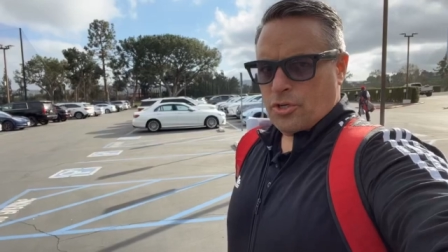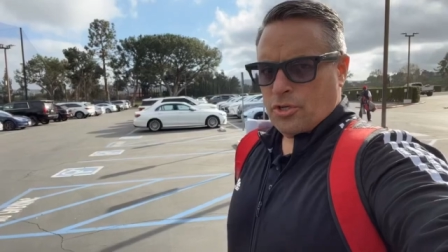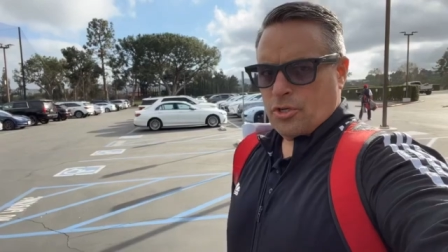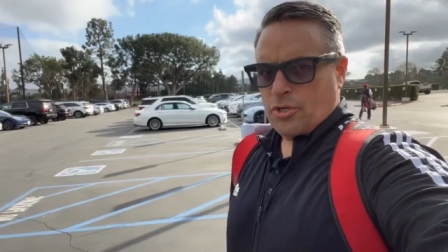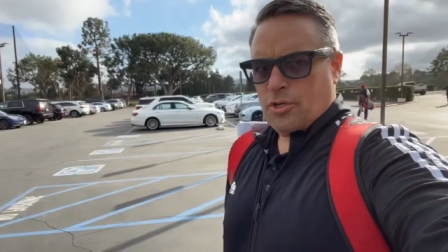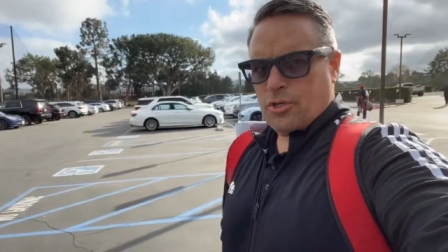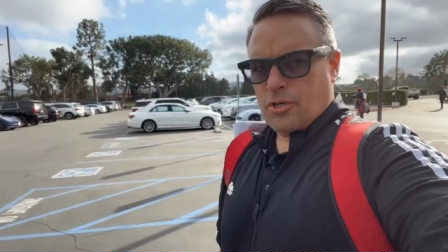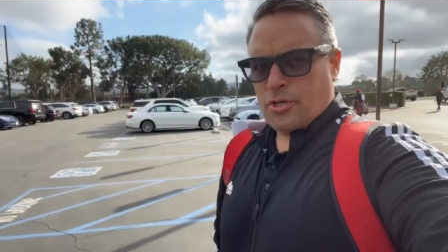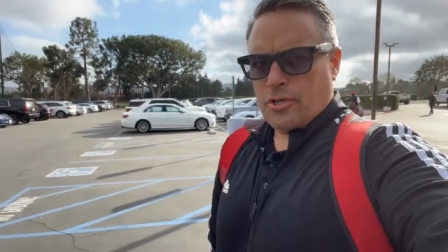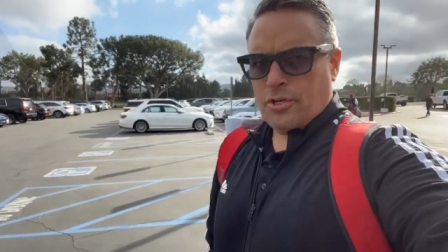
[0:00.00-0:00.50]

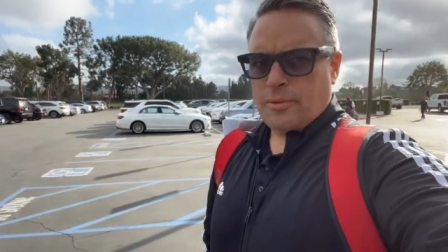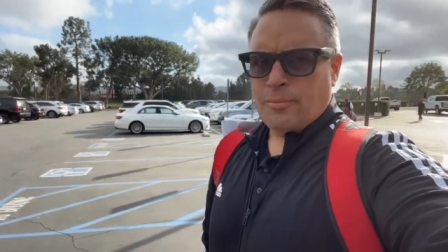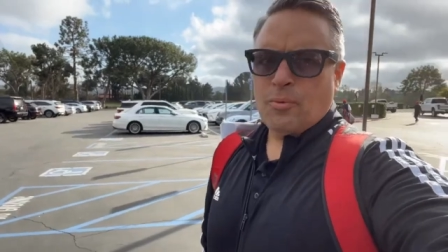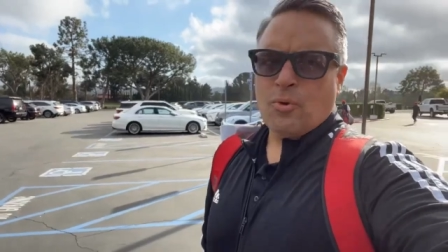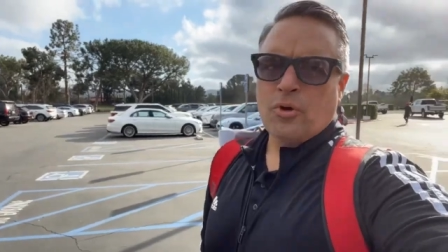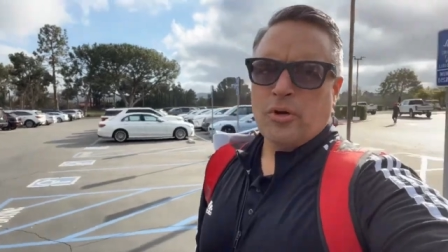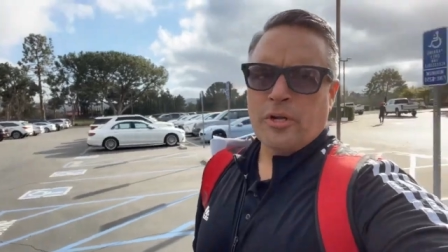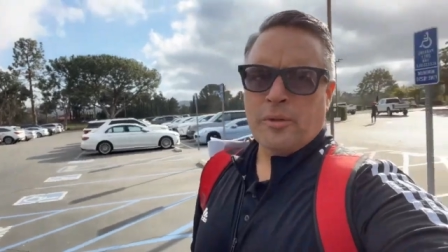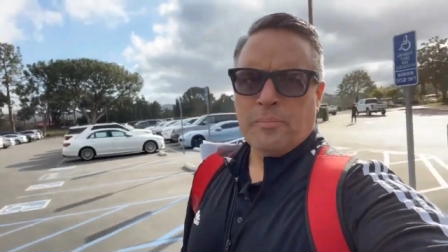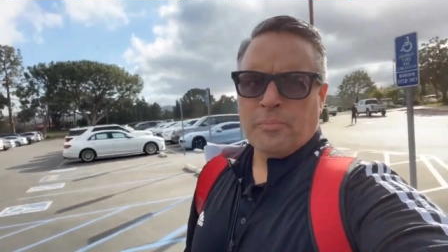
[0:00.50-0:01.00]
Good
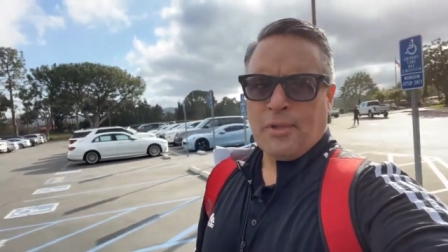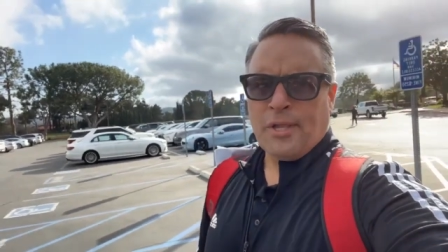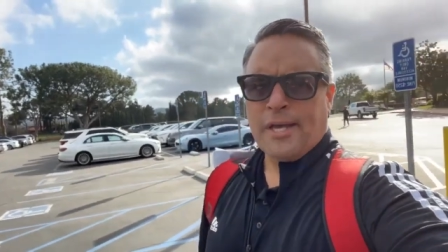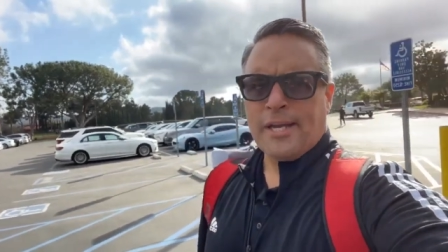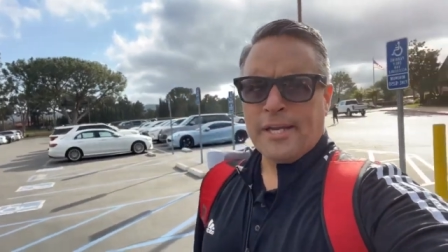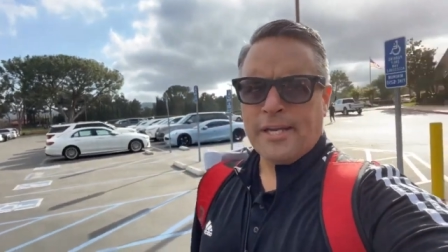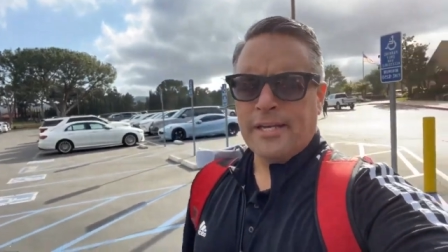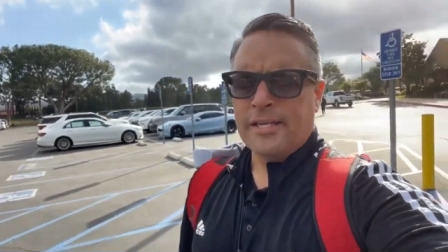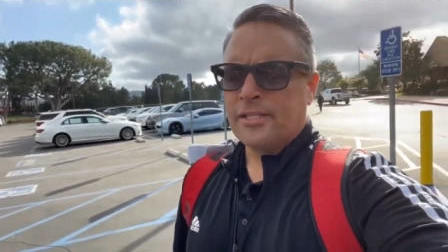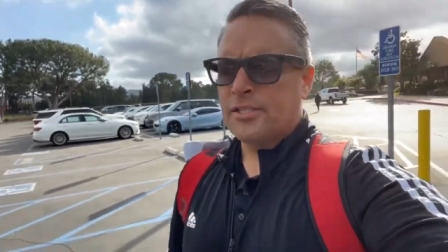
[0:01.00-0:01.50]
morning,
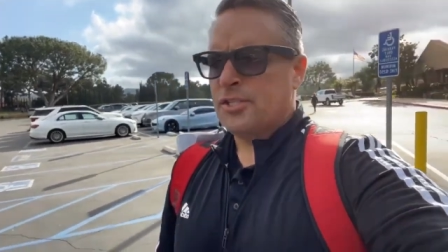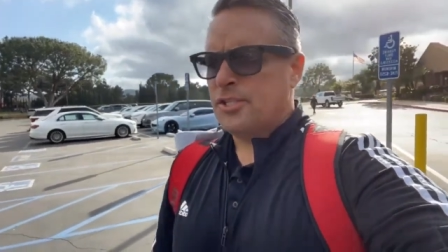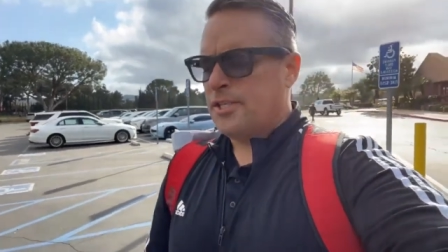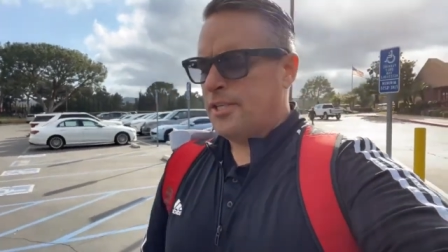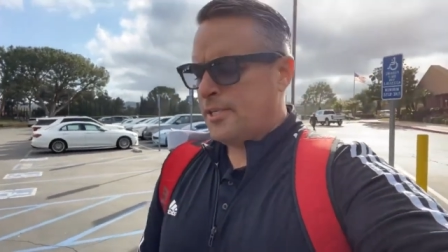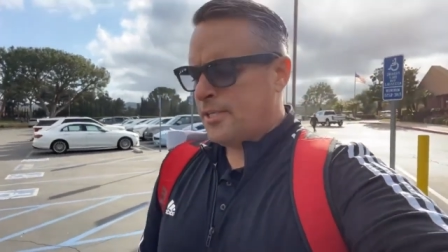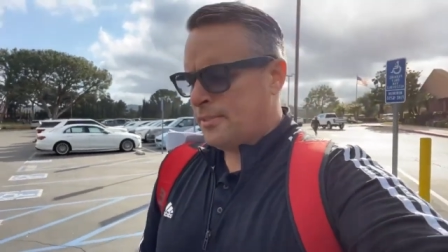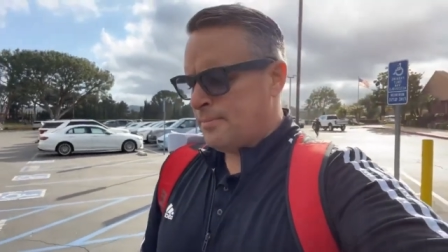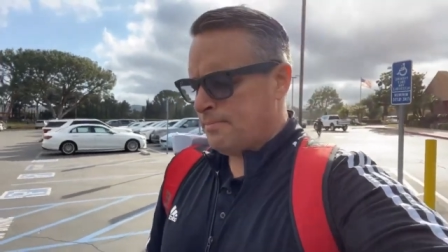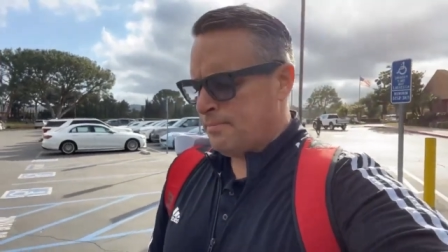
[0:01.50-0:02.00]
Planet
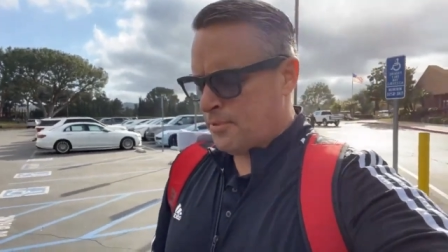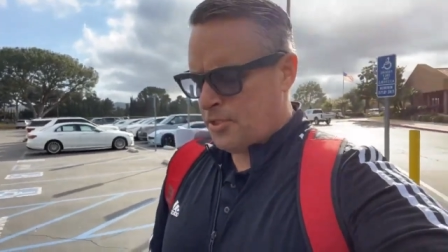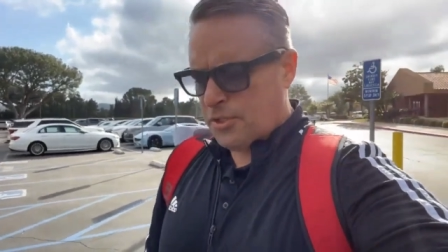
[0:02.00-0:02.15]
Internet.